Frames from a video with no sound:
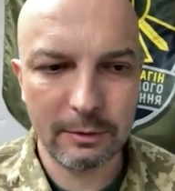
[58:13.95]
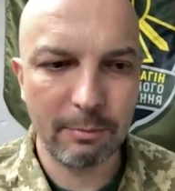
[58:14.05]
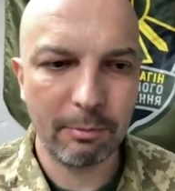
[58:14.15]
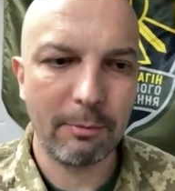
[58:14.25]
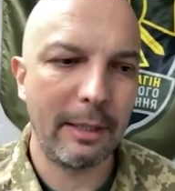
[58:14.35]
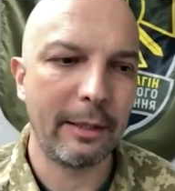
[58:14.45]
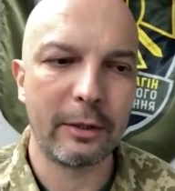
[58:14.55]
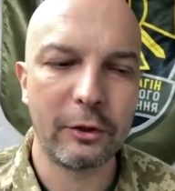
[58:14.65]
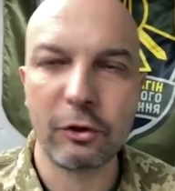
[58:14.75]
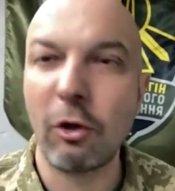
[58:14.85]
diplomatic
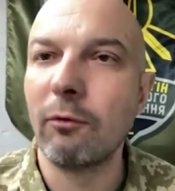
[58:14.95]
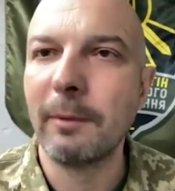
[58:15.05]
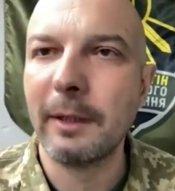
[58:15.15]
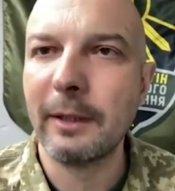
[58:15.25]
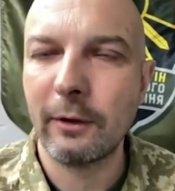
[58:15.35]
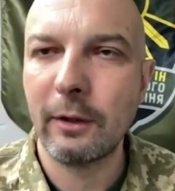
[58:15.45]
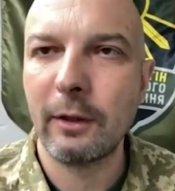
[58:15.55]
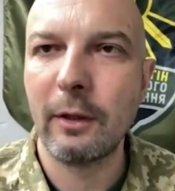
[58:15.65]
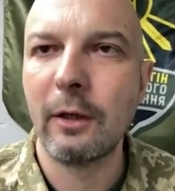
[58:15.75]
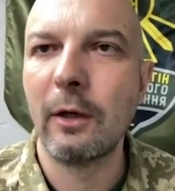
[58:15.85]
resolution
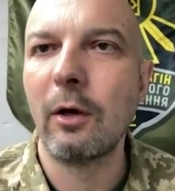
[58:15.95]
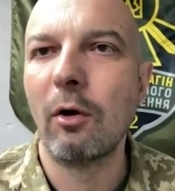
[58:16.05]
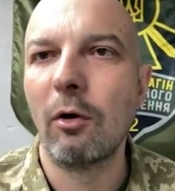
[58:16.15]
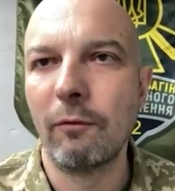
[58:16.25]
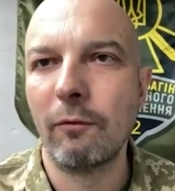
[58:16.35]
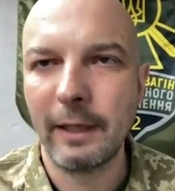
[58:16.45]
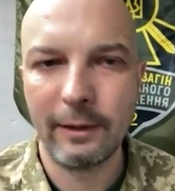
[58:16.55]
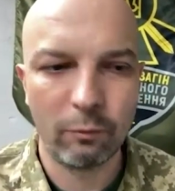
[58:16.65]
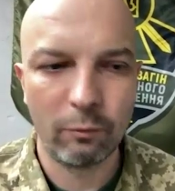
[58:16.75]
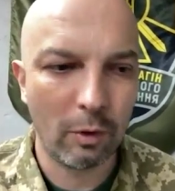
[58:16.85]
of
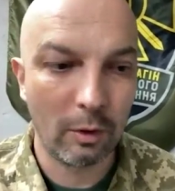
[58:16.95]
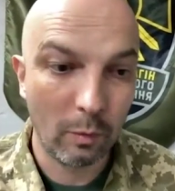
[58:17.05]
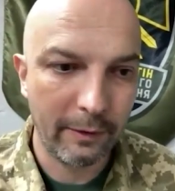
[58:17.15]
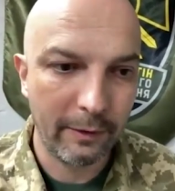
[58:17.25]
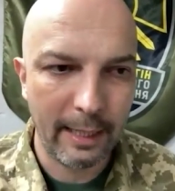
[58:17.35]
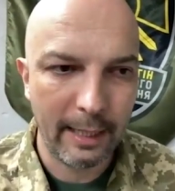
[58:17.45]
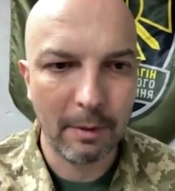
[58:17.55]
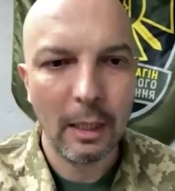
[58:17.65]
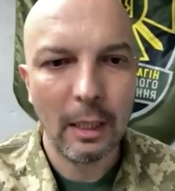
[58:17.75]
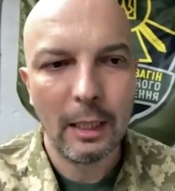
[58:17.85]
that war with
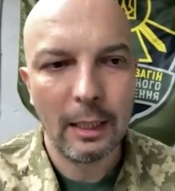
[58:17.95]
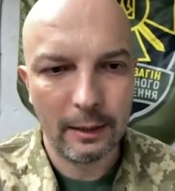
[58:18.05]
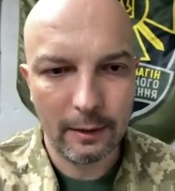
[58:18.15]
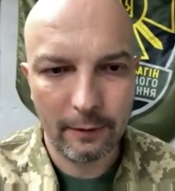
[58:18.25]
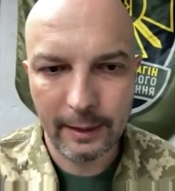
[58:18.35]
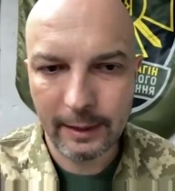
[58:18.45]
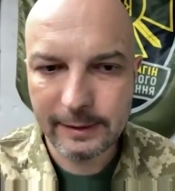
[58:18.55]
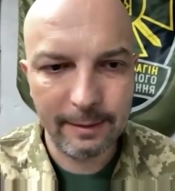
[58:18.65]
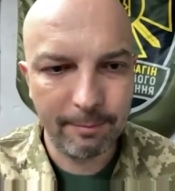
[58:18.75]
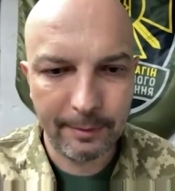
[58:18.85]
them. they
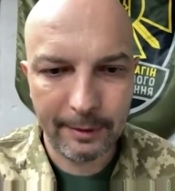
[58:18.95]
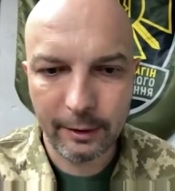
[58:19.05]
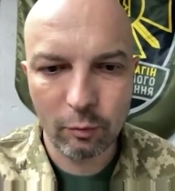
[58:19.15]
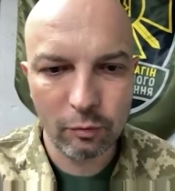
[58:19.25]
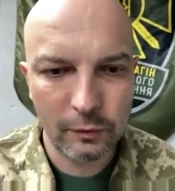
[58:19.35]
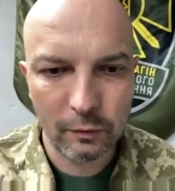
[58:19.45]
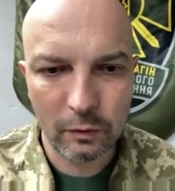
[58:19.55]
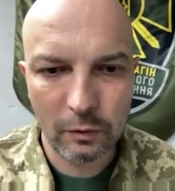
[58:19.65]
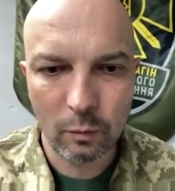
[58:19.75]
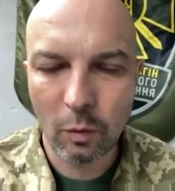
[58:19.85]
simply used
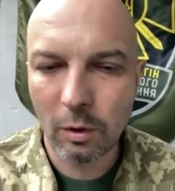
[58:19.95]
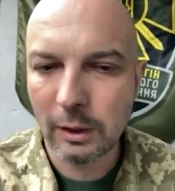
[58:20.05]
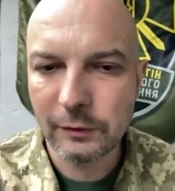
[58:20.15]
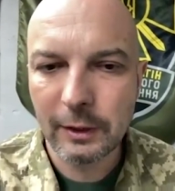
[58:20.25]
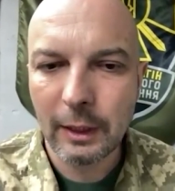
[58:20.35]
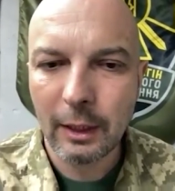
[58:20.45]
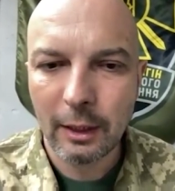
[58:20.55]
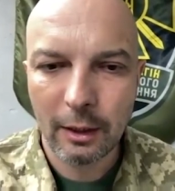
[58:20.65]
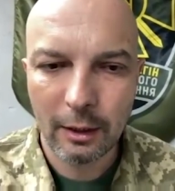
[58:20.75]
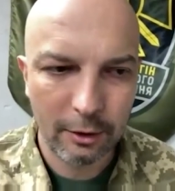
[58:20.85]
the words
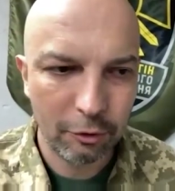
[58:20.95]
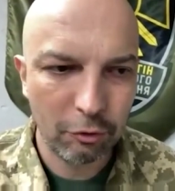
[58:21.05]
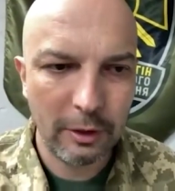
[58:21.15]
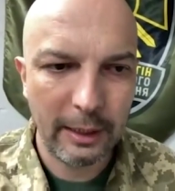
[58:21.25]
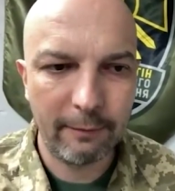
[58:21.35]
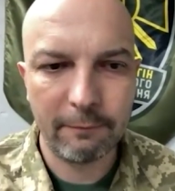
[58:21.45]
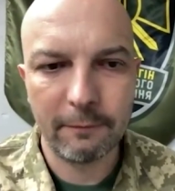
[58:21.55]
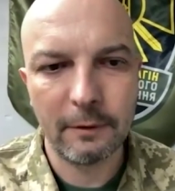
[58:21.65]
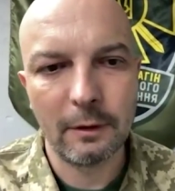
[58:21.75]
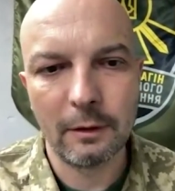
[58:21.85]
to
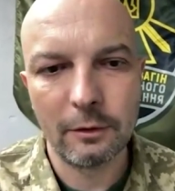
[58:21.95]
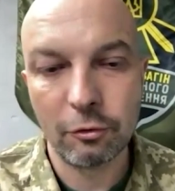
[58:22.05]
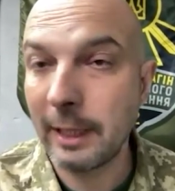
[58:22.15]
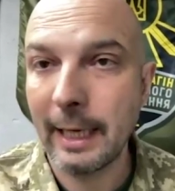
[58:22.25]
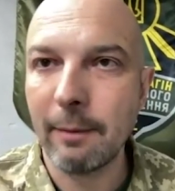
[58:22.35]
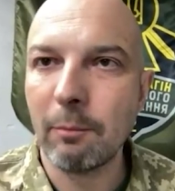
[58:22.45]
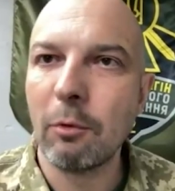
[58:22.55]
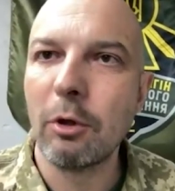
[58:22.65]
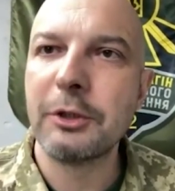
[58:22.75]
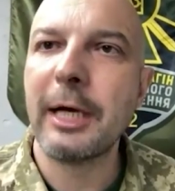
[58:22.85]
have to gain
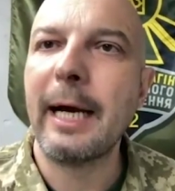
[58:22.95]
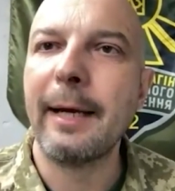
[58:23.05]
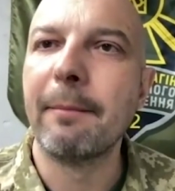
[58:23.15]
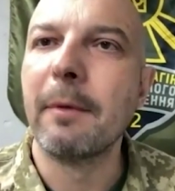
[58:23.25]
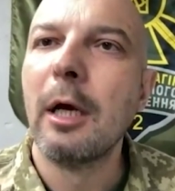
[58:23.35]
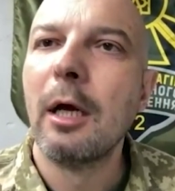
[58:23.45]
more time